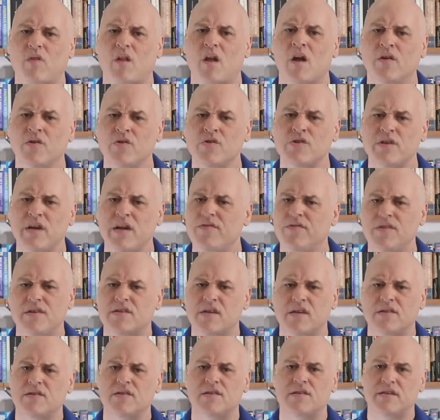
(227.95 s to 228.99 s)
Understand, this
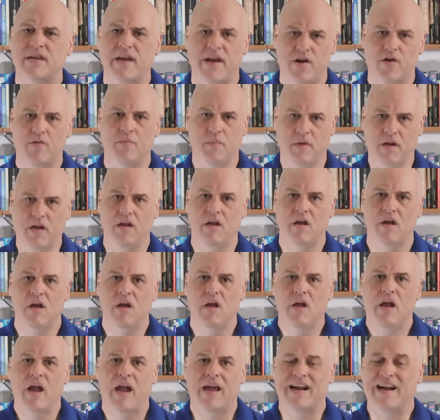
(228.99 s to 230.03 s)
doesn't scare me,
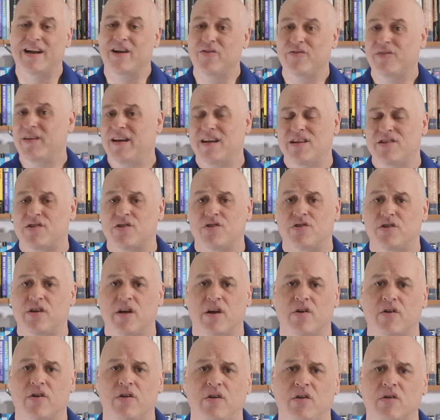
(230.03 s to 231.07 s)
and I don't think it should
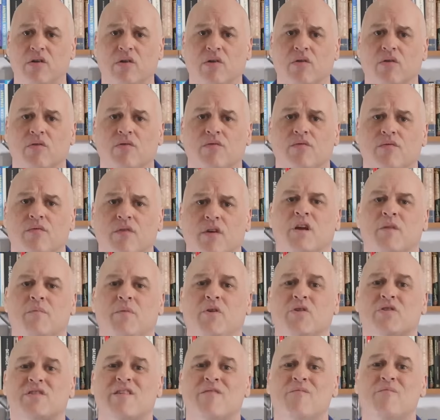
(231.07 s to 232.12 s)
scare you.
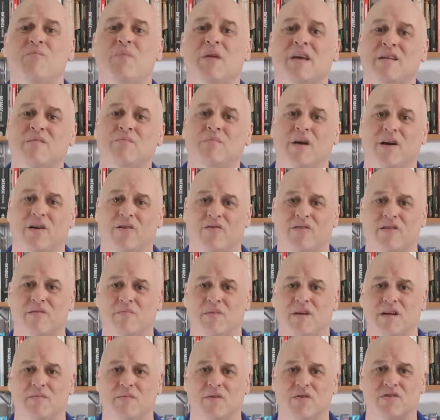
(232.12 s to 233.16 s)
Computers have been better than
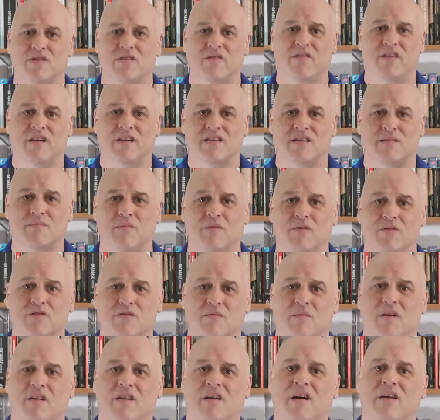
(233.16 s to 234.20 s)
me at most of things in most
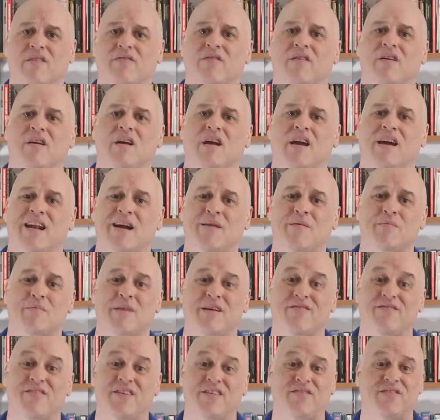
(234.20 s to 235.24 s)
of my life, and I'm in
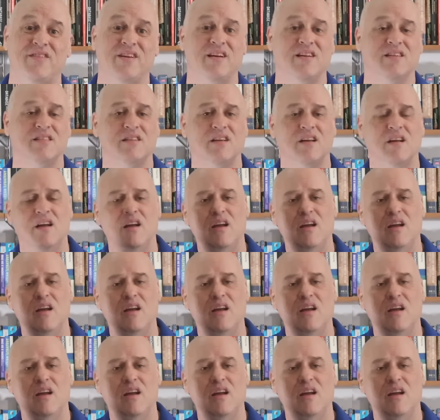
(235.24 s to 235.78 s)
my 50s.